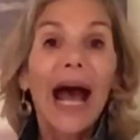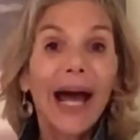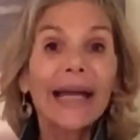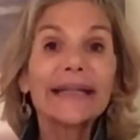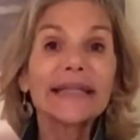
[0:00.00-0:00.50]

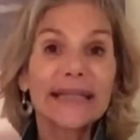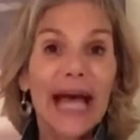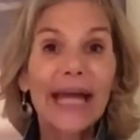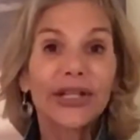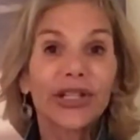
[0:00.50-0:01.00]
I
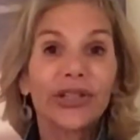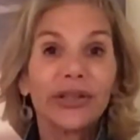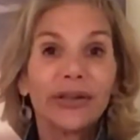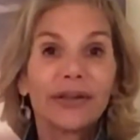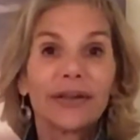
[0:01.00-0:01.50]
desired
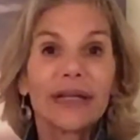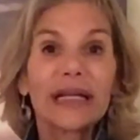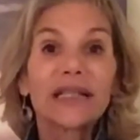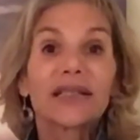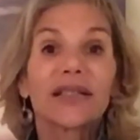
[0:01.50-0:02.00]

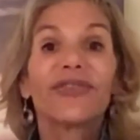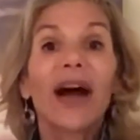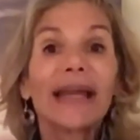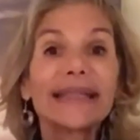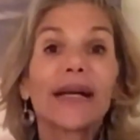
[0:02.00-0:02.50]
to
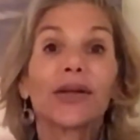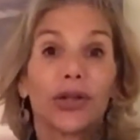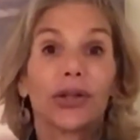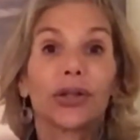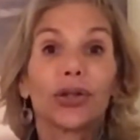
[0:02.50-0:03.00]
find out
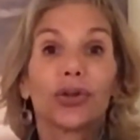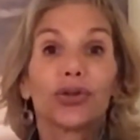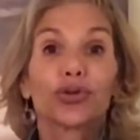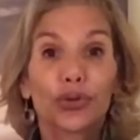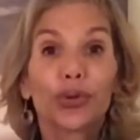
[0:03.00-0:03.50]
the
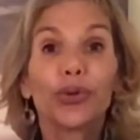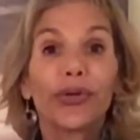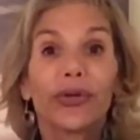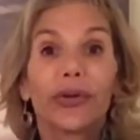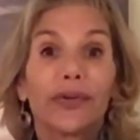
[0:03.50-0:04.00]

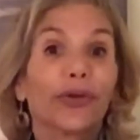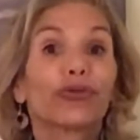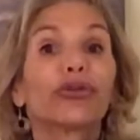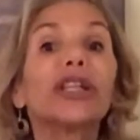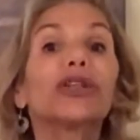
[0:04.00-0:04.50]
truth, the
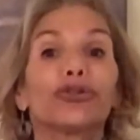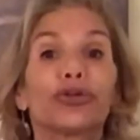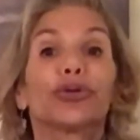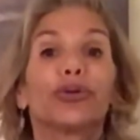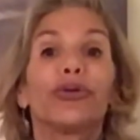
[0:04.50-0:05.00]
real
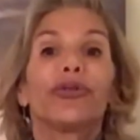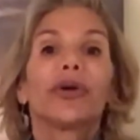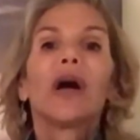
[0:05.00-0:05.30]
truth